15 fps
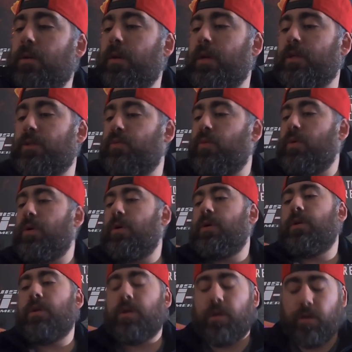Next
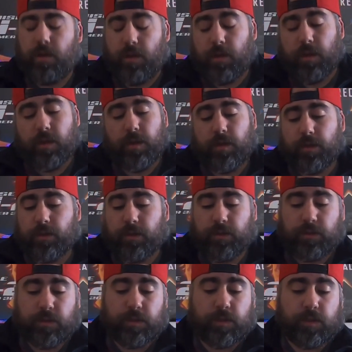one
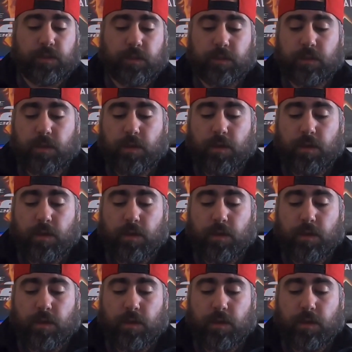is,